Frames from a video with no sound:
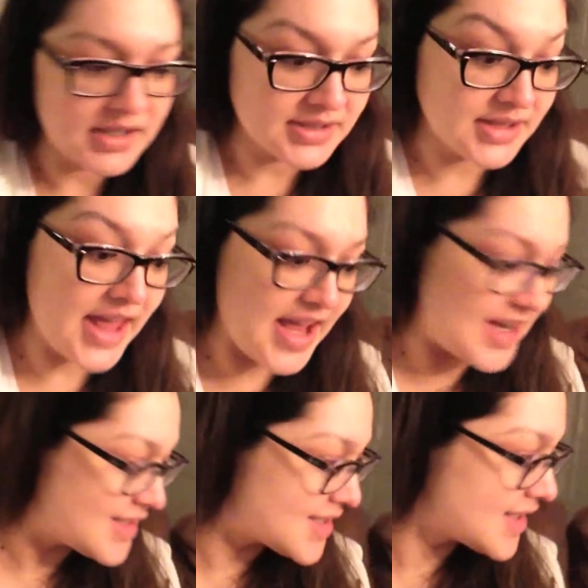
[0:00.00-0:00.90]

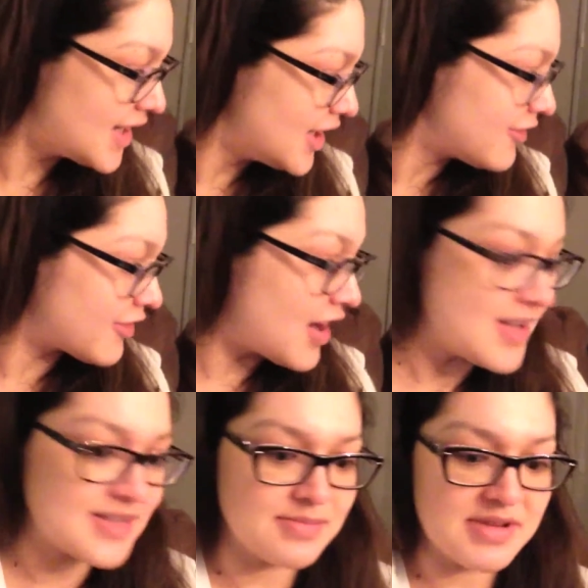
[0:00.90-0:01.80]
Late for
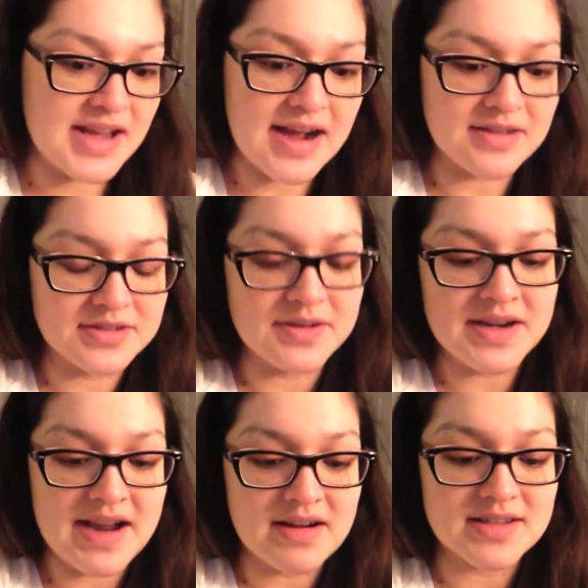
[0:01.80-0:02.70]
us to be out doing
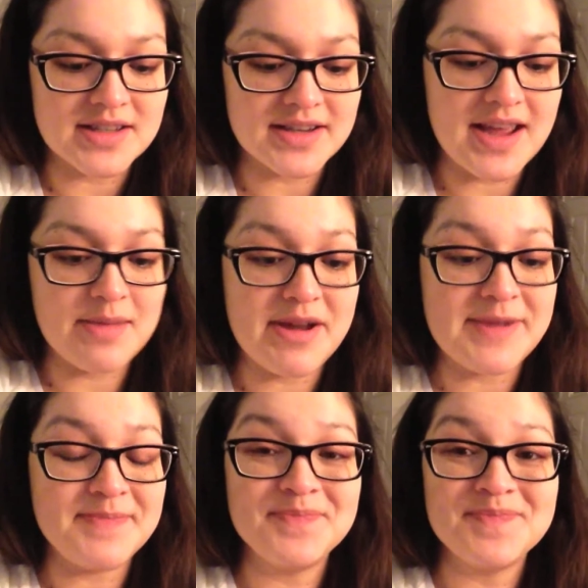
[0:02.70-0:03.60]
errands all day,
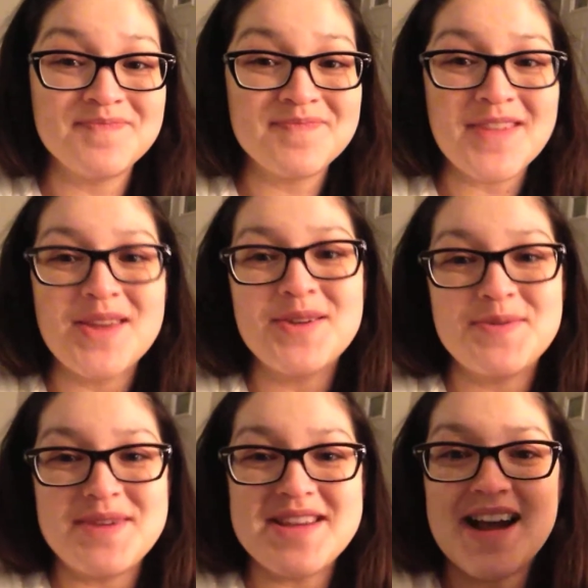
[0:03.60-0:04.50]
but
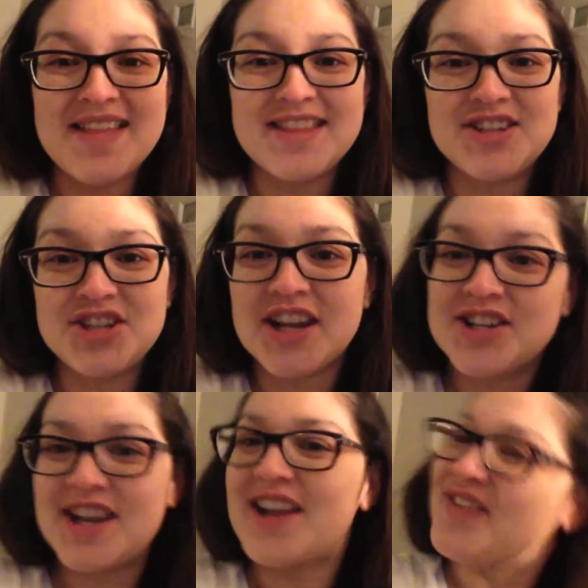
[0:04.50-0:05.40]
we got the Chick
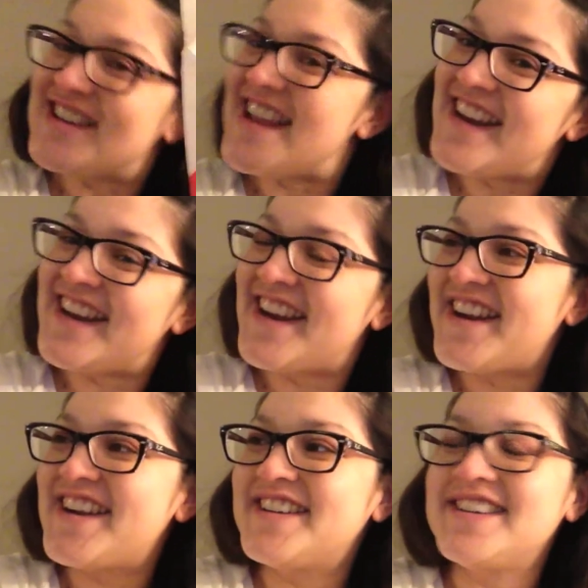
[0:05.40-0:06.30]
Chick for
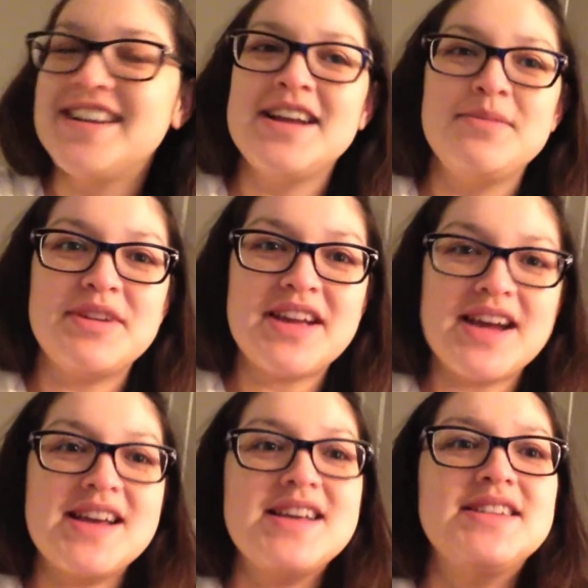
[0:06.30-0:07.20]
dinner
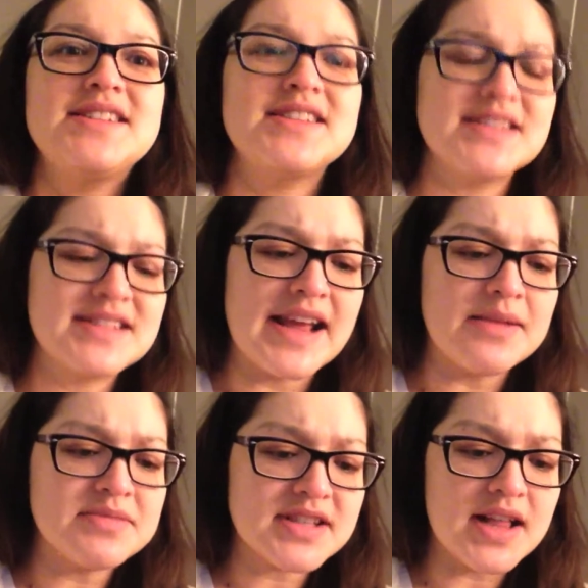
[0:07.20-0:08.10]
because
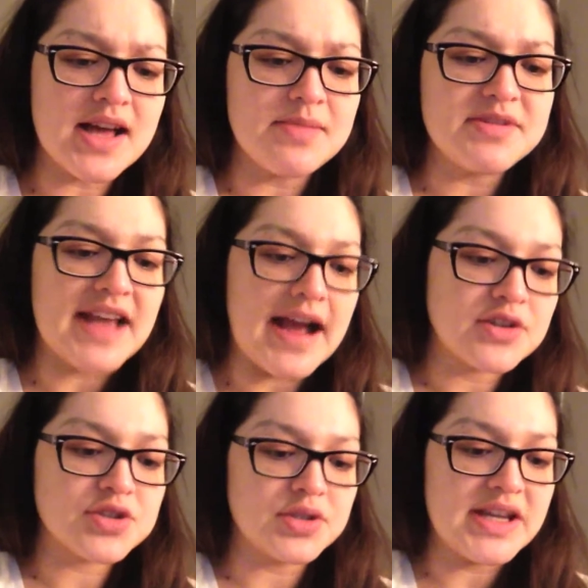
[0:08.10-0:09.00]
Sam's Club is
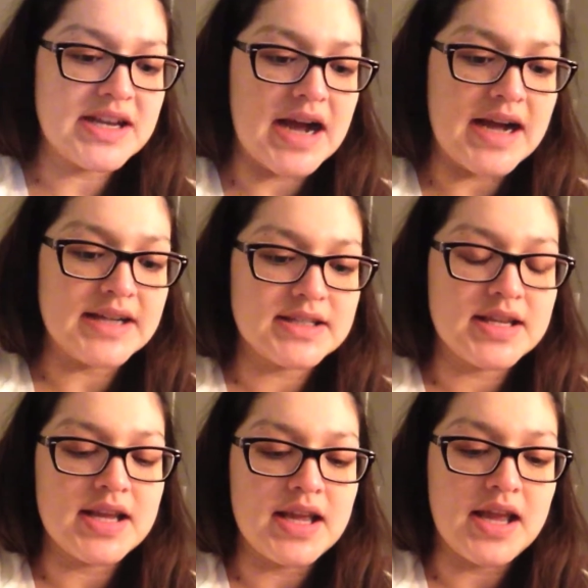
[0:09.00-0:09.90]
actually
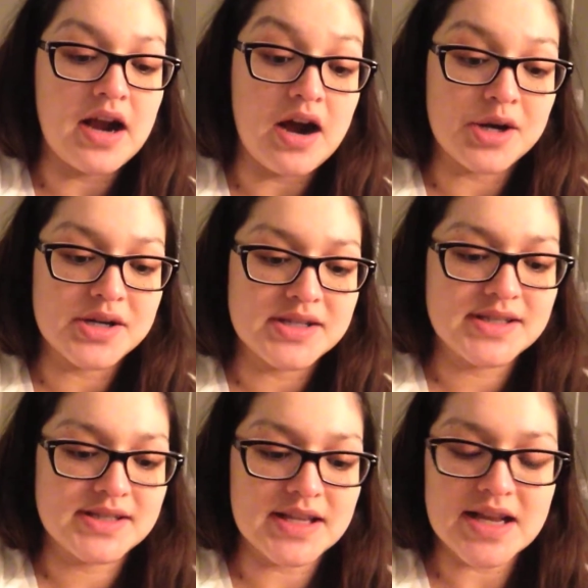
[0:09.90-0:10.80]
not in
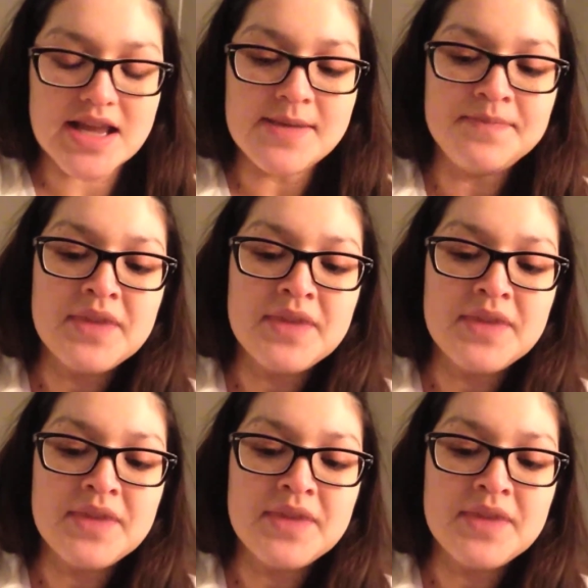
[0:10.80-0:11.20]
ours. City.